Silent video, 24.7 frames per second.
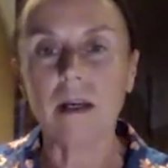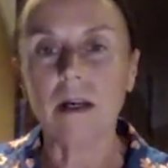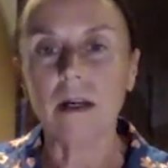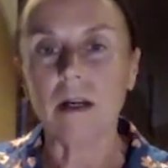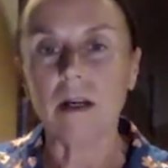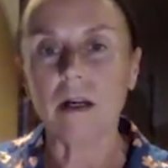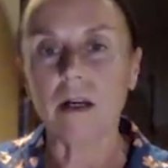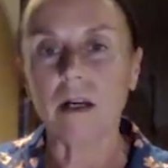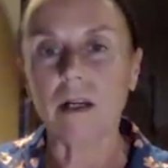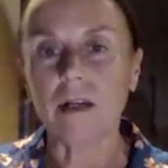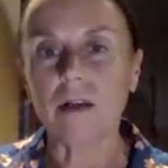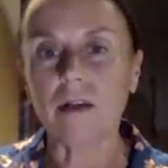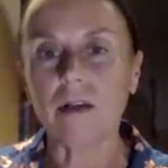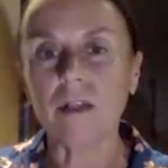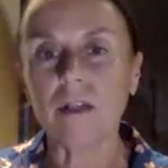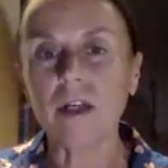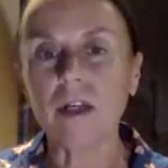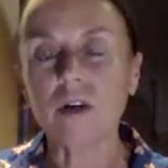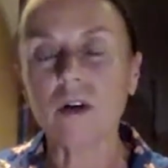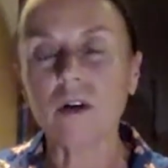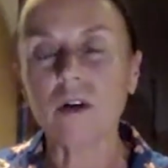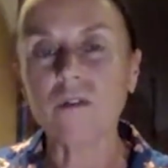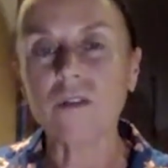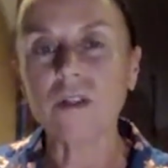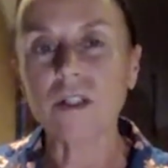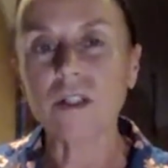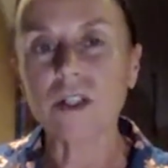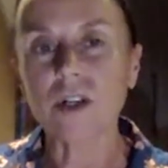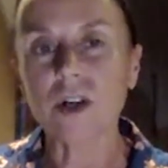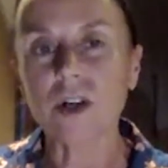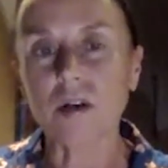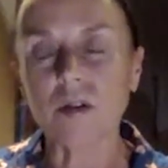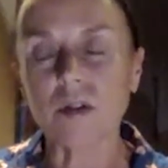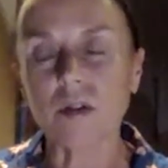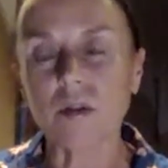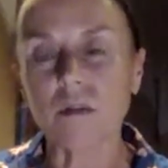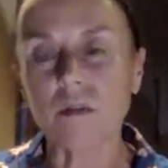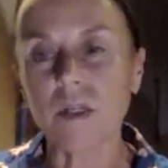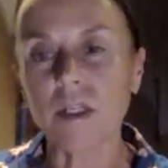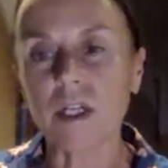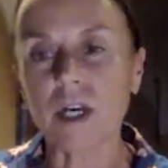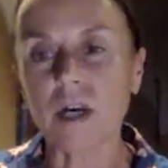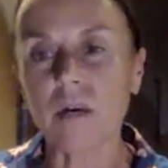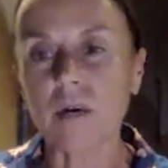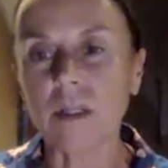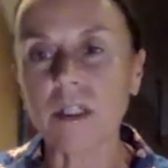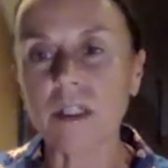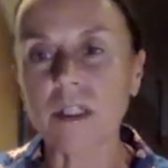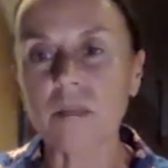And I think oftentimes when we
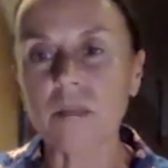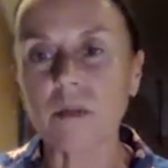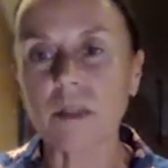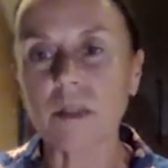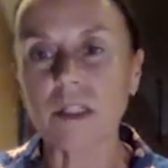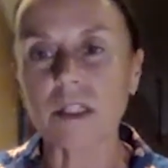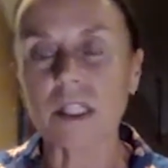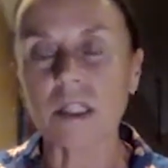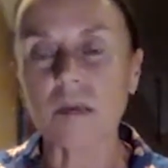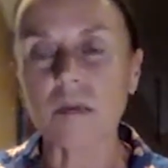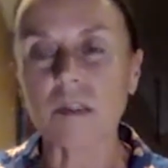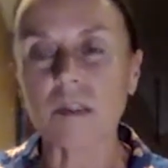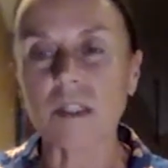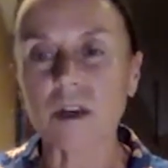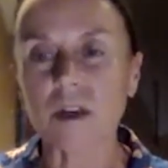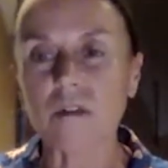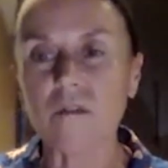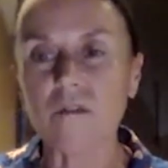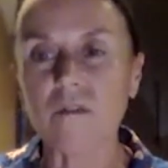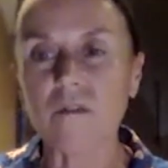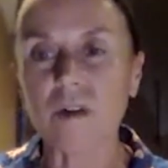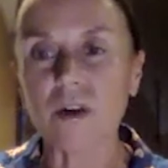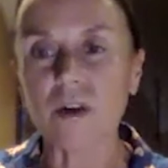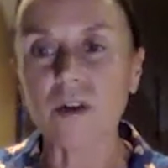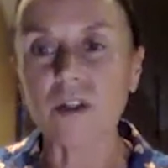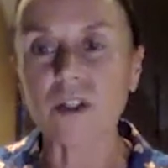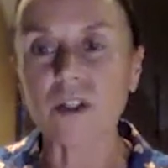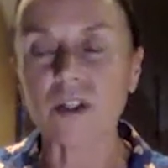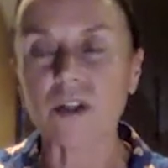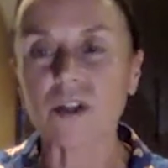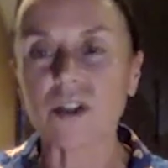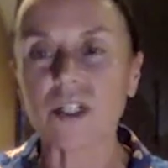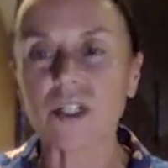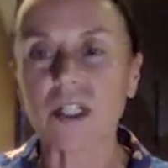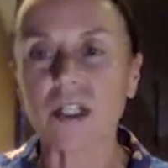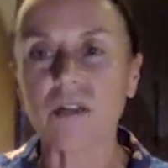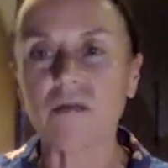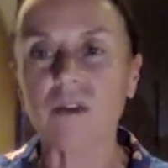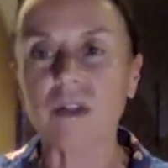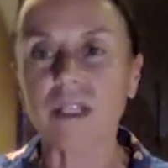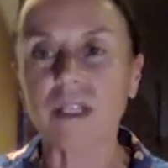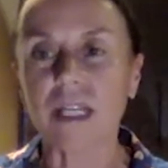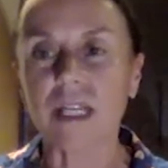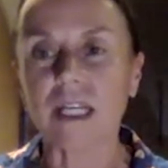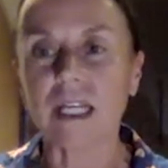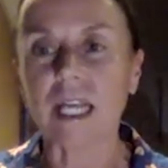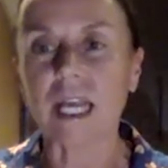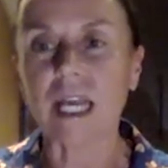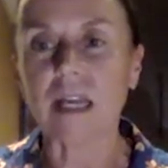go into business, we're so focused on delivering
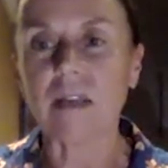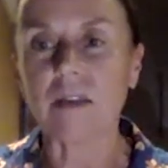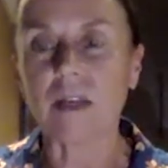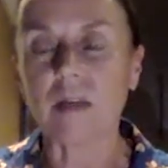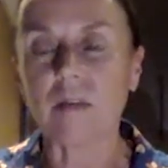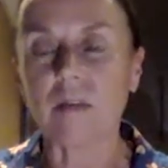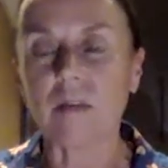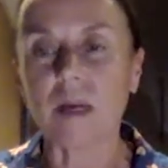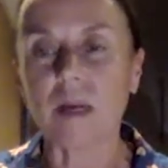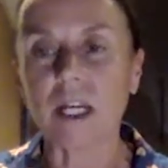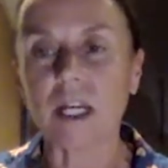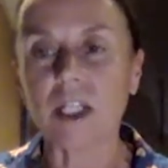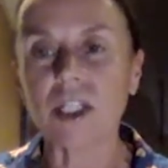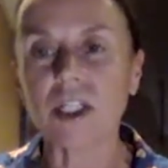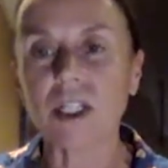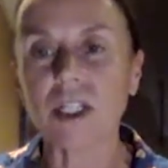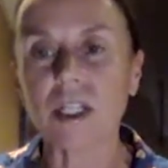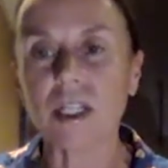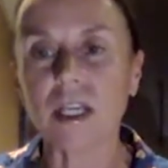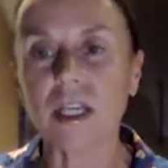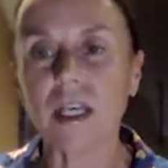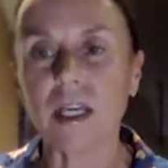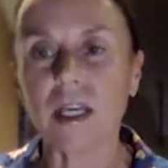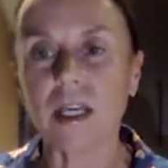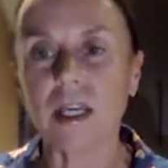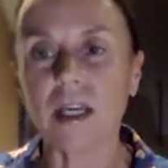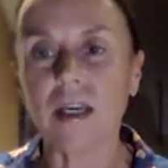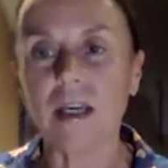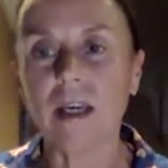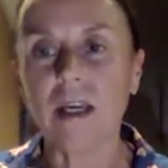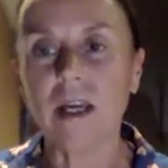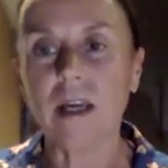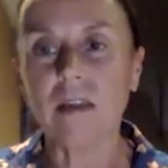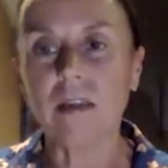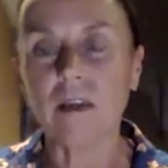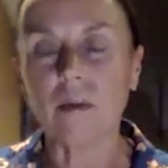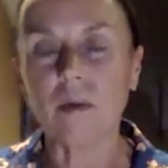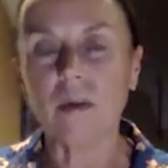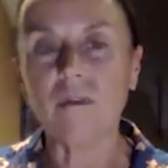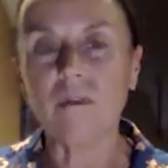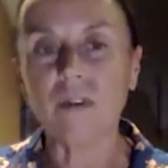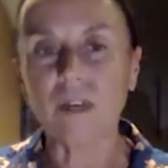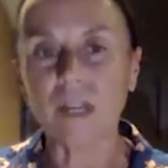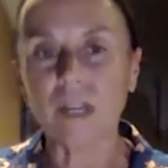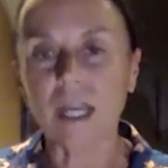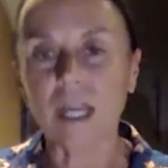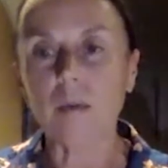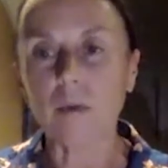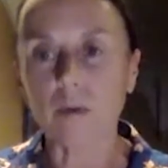that patient care that we
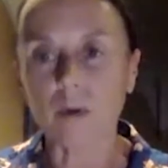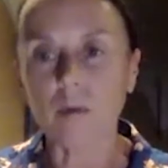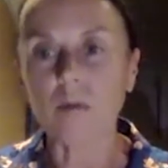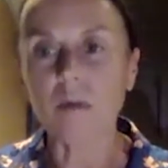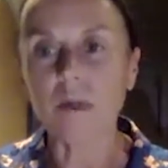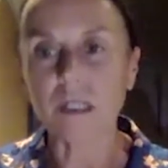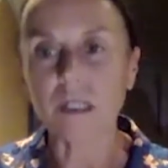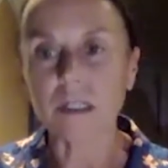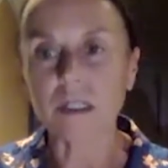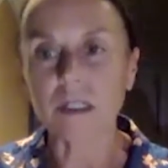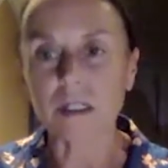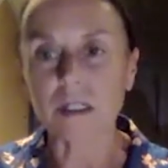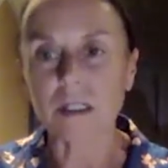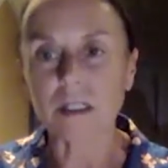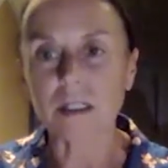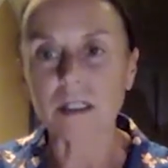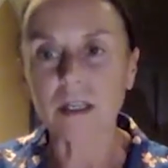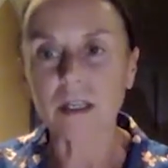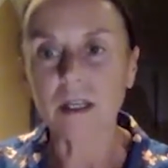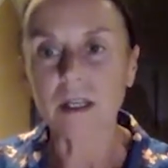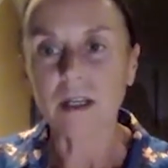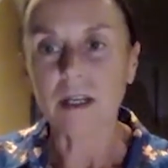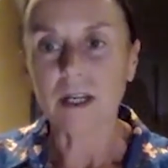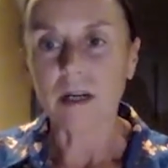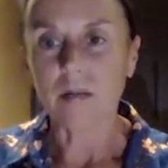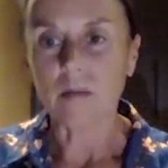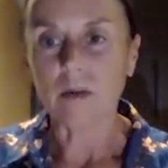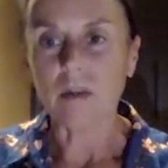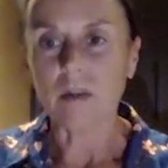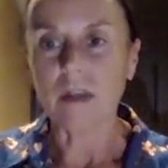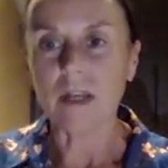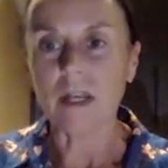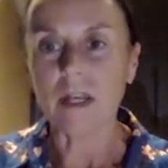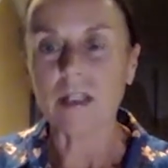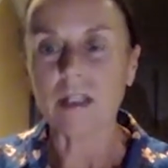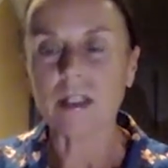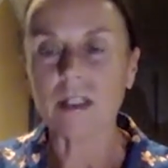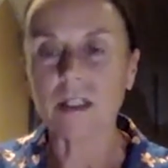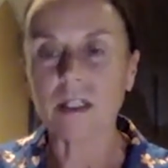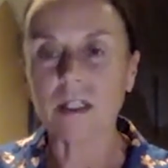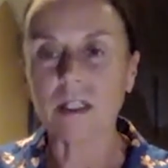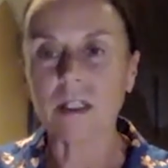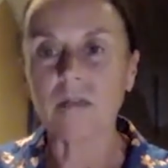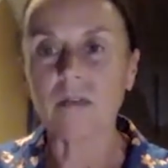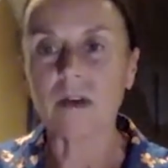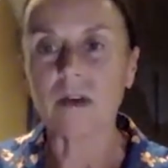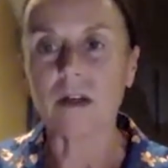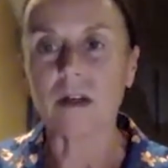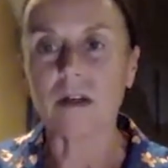forget we're a business. And we're there to
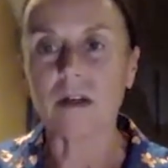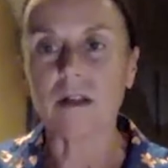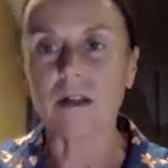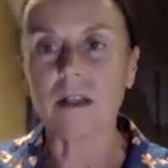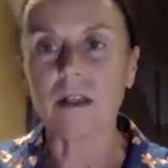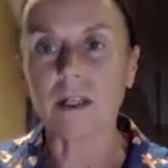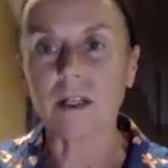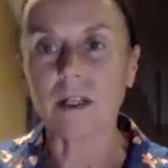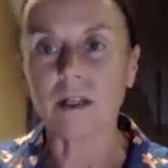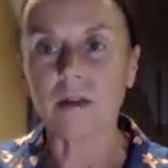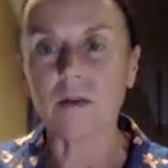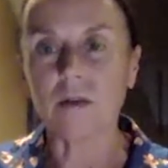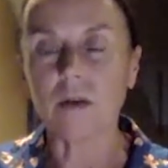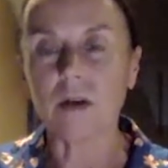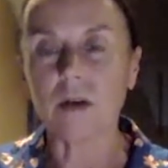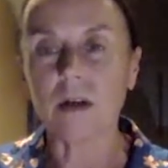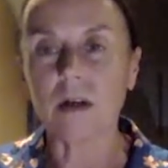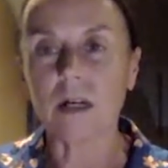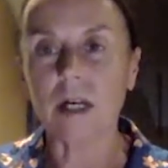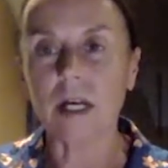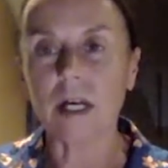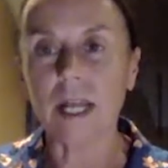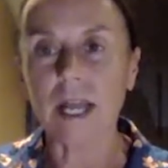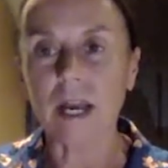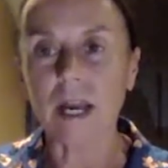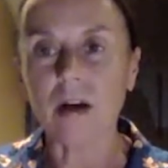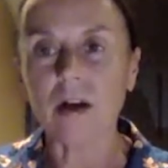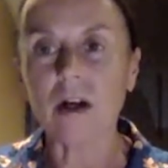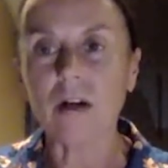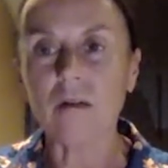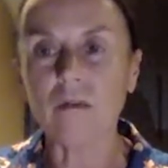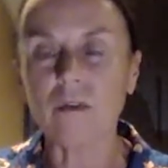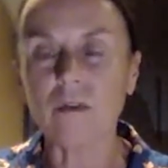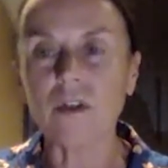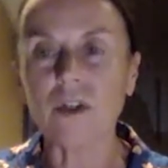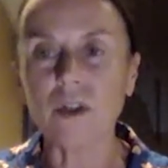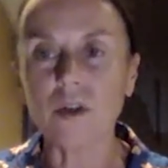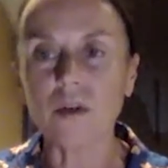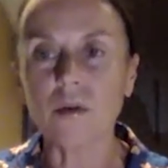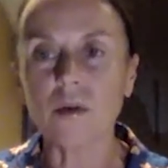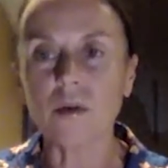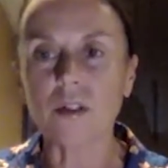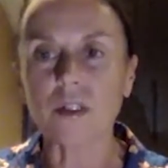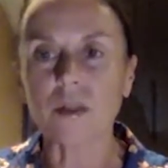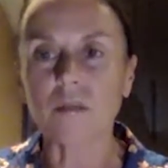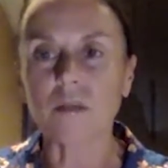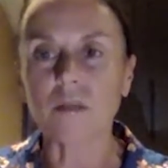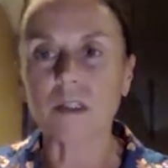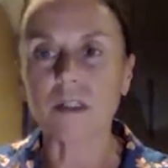deliver, an outcome for you
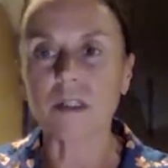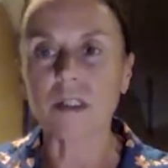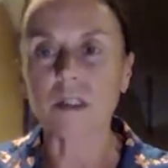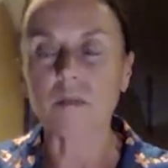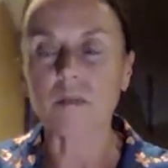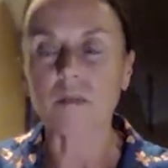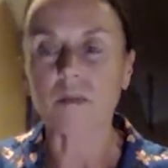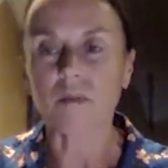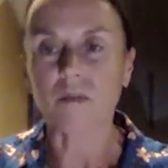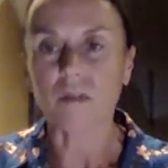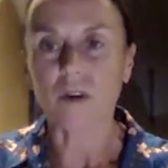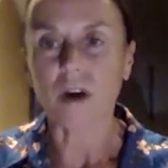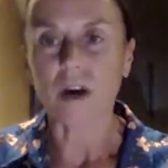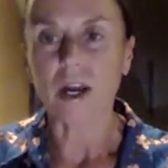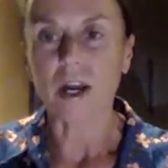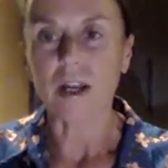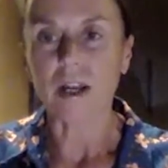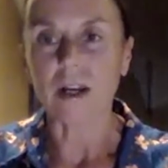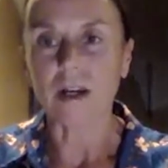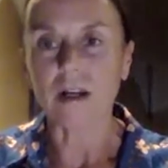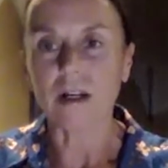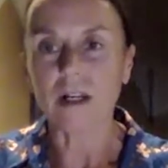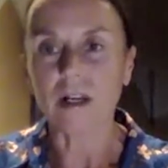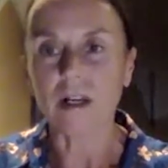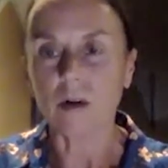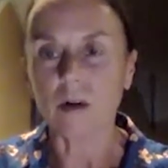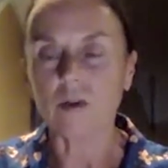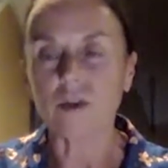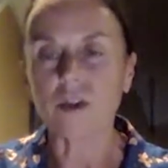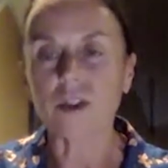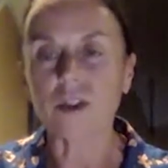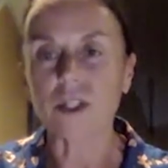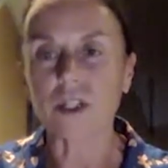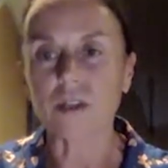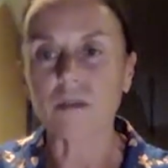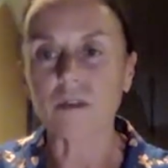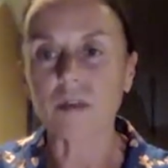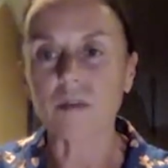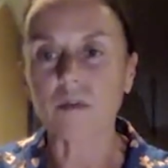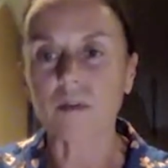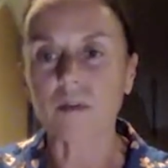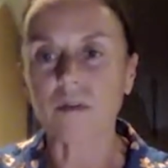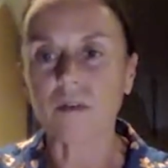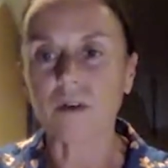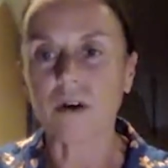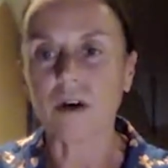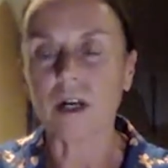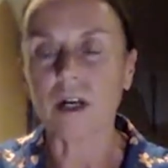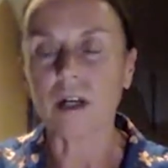as the business provider or the service
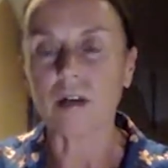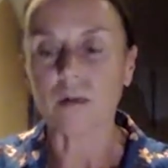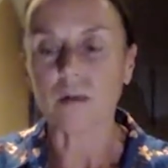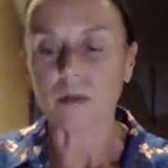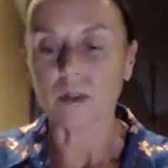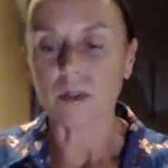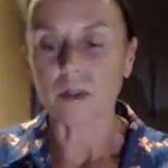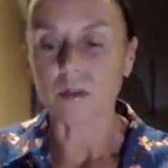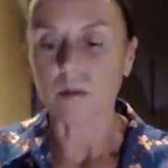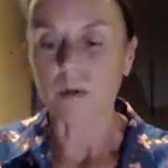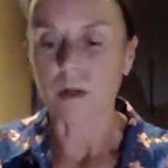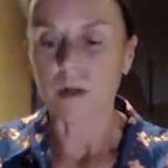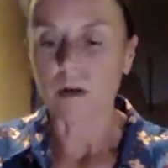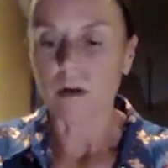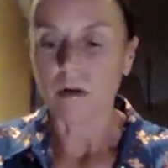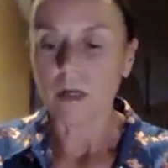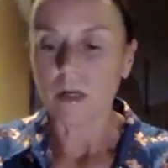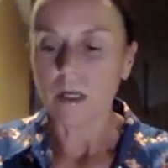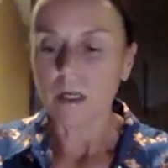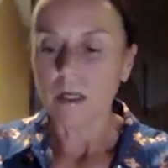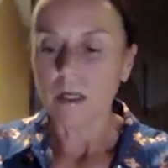provider as well.